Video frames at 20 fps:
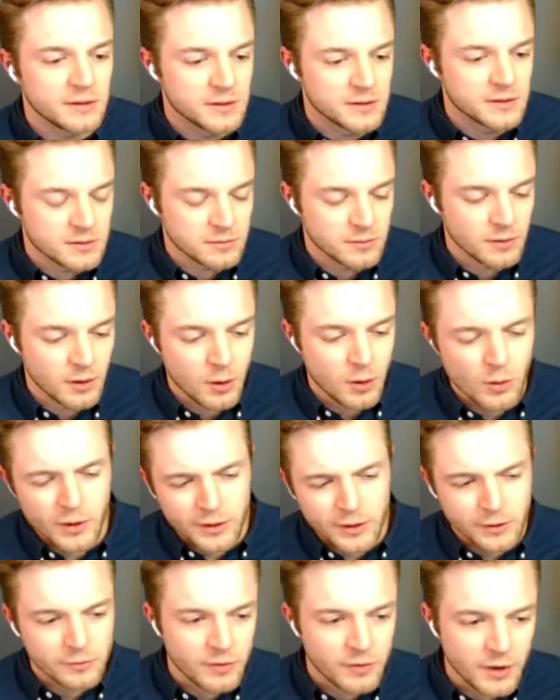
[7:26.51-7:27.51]
these
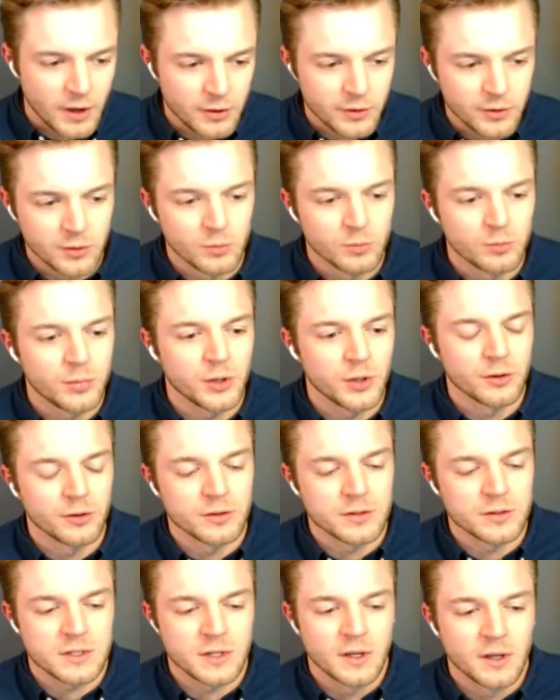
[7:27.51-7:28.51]
lower volume
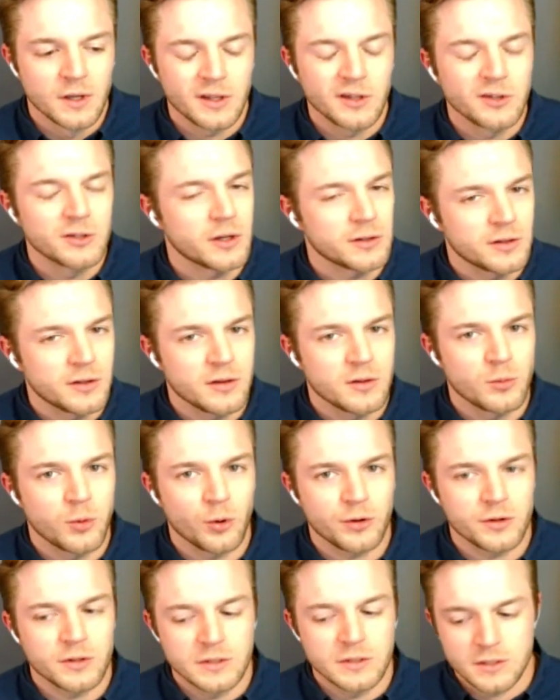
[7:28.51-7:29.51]
builds, can you talk to the
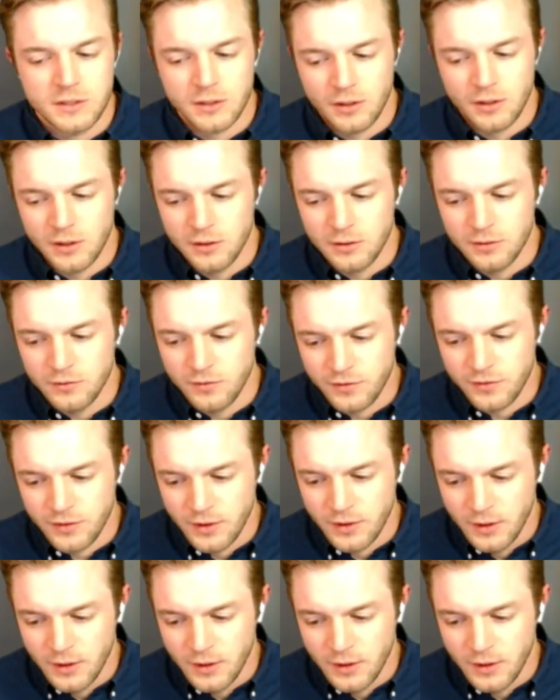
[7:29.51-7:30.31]
importance of